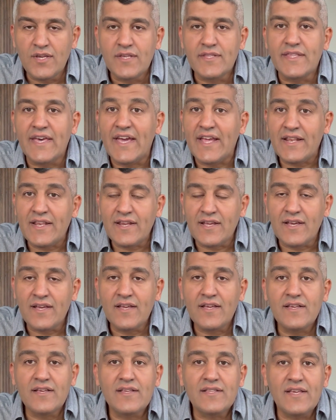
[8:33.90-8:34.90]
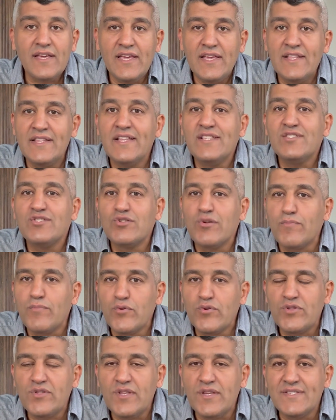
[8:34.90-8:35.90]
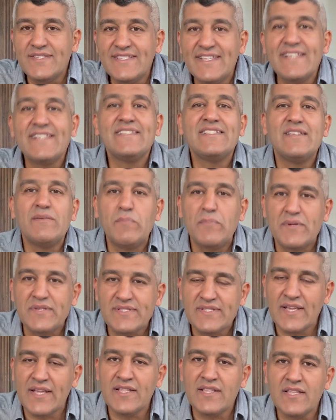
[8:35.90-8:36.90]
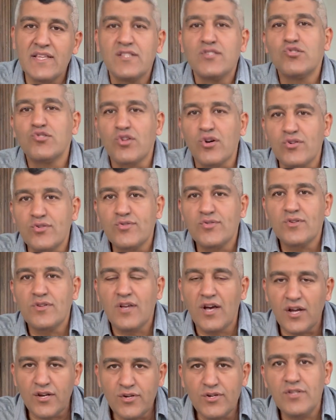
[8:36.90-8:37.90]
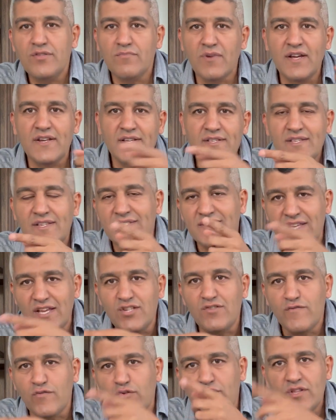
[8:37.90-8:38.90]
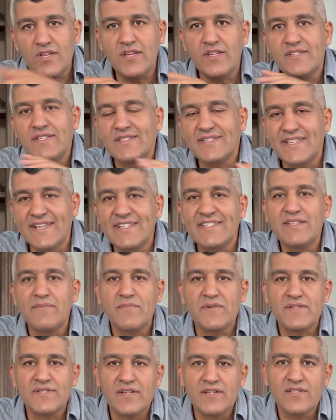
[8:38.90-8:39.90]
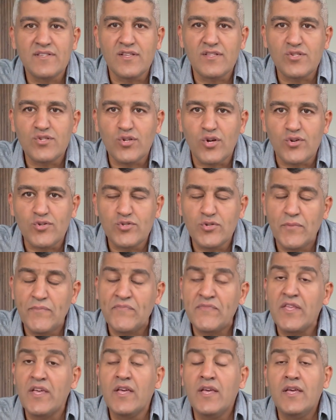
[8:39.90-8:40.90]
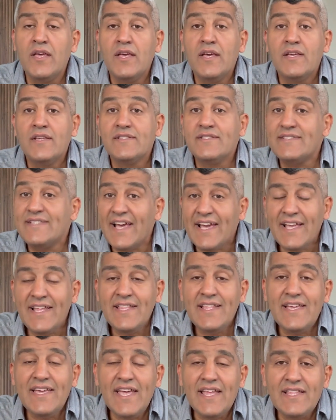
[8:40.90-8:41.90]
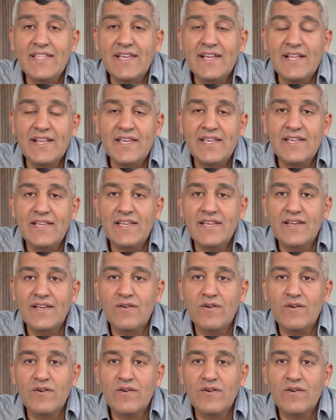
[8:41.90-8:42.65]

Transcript: then he needs to put 60% in stocks. 100 minus his age 40 is 60% in stocks. Second category